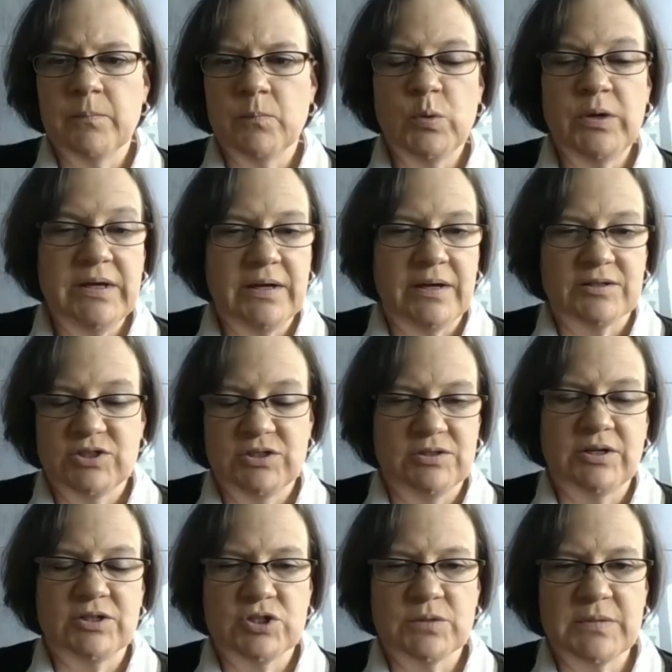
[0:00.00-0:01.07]
we actually,
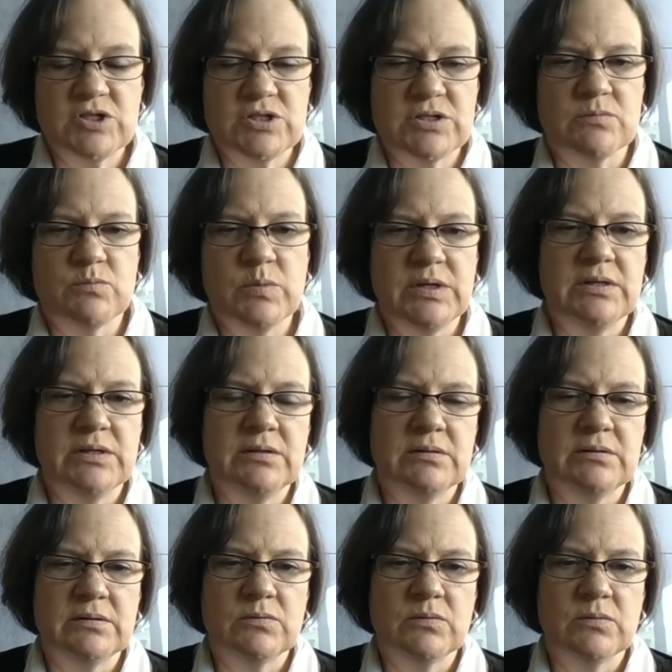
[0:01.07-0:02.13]
I should mention,
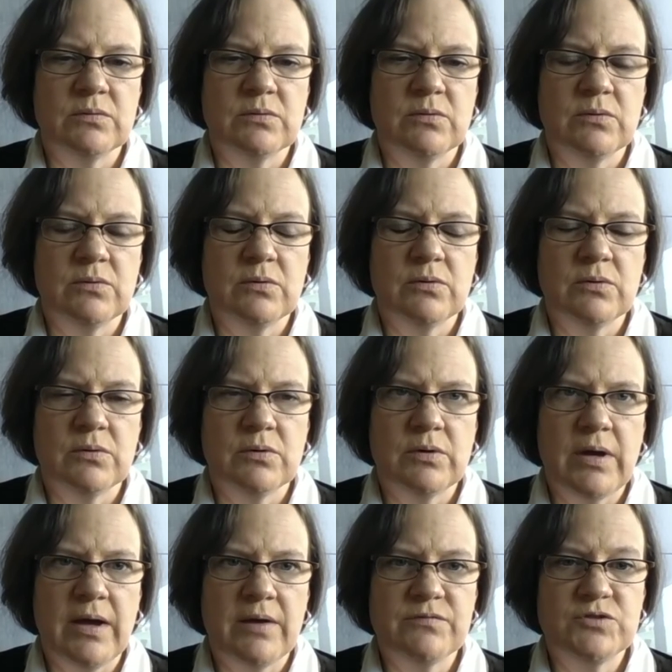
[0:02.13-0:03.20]
we
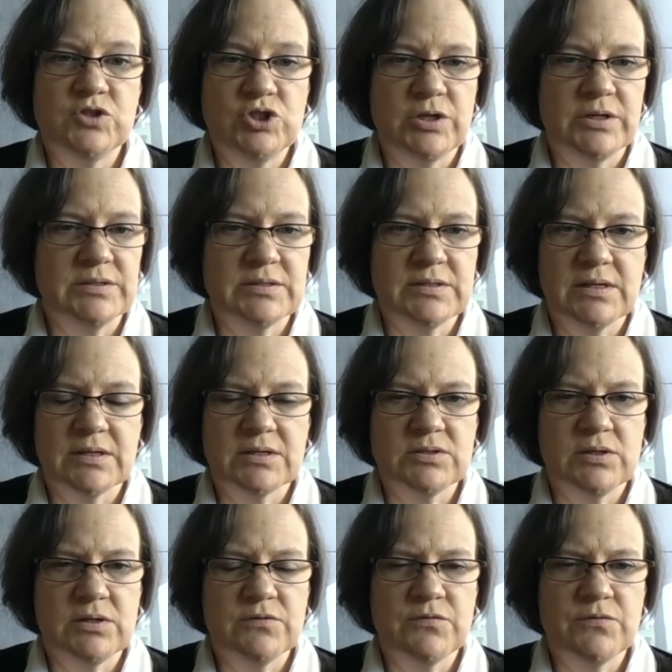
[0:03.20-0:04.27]
have just kicked
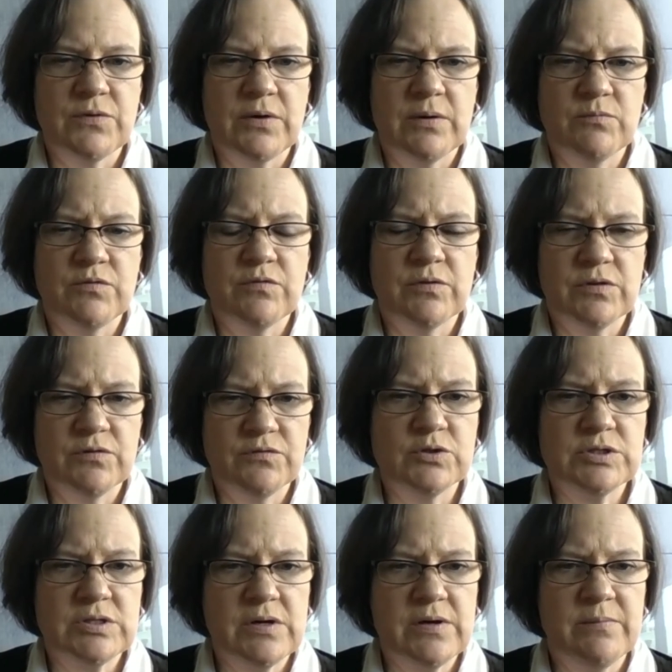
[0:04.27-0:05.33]
off um, for the
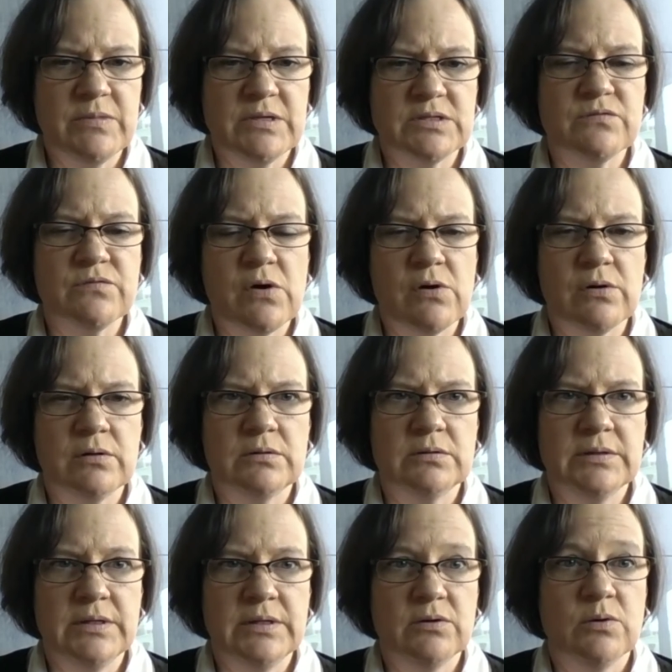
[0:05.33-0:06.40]
first time this fall
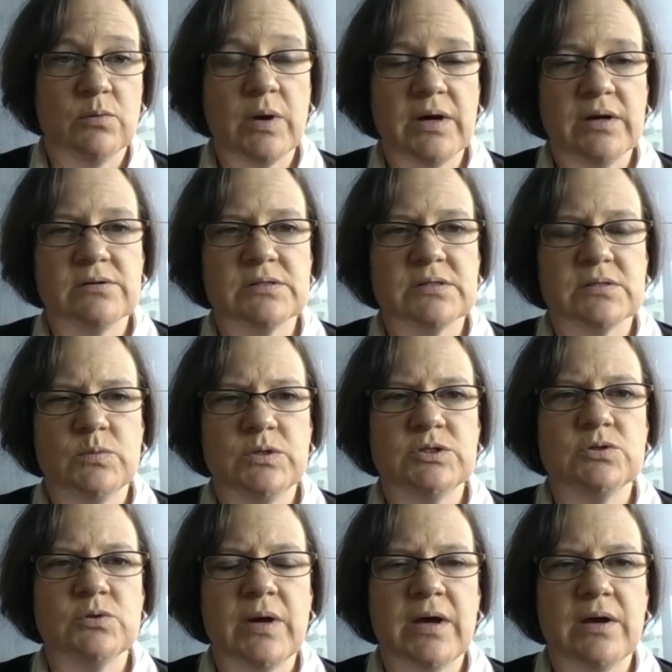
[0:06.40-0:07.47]
here at Ryerson. We
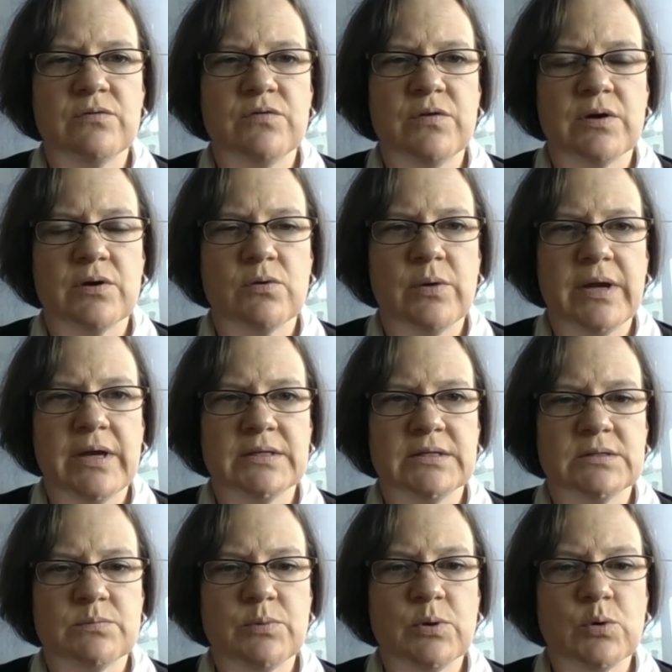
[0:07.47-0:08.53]
do have a grant
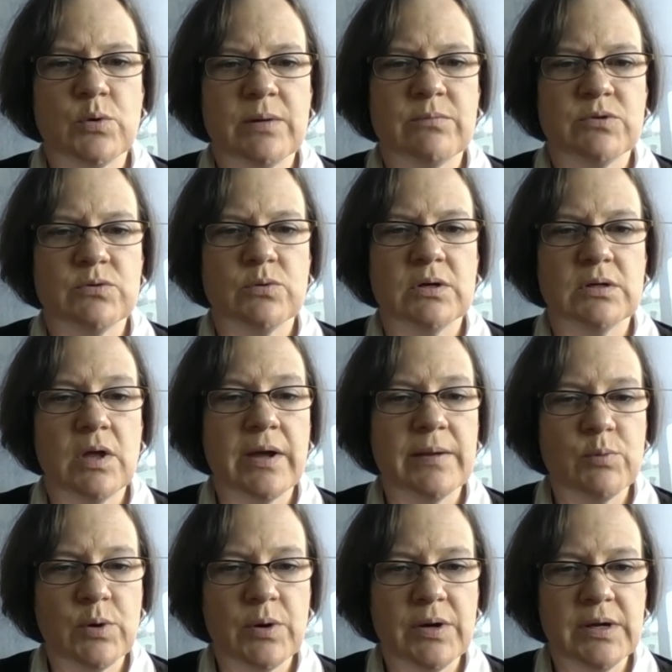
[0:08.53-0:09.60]
program through our
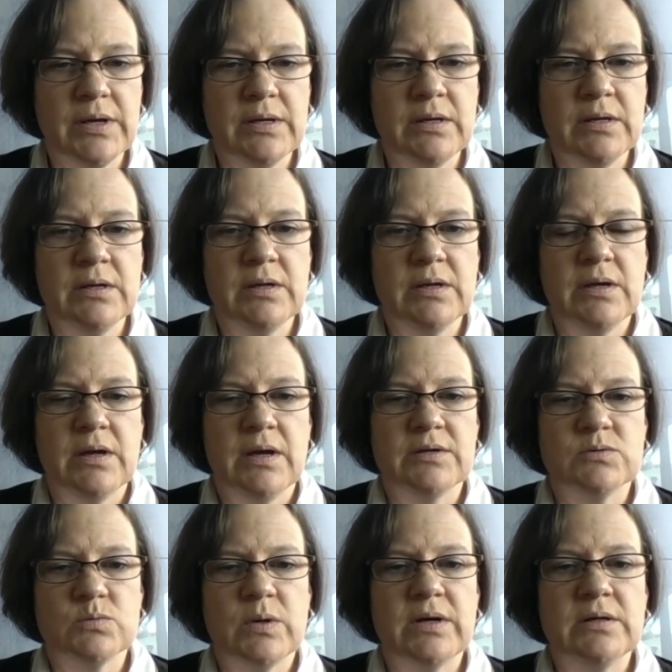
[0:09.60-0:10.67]
library
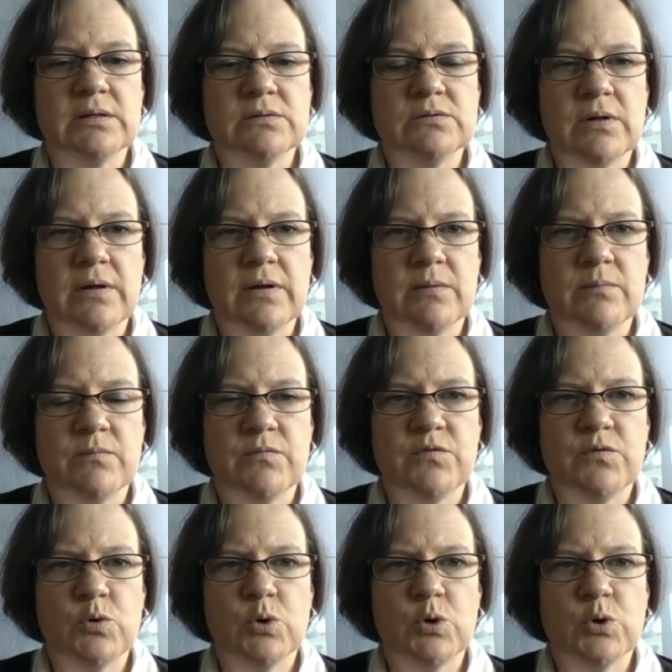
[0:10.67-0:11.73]
as well um,
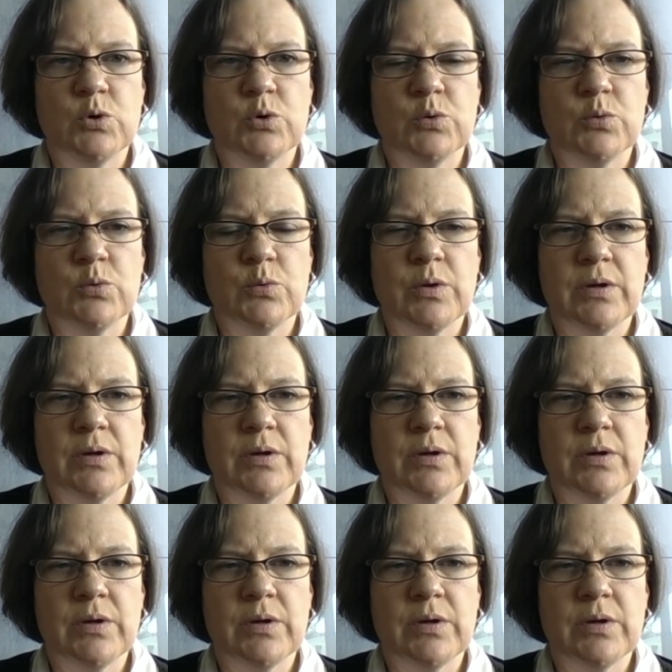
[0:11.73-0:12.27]
for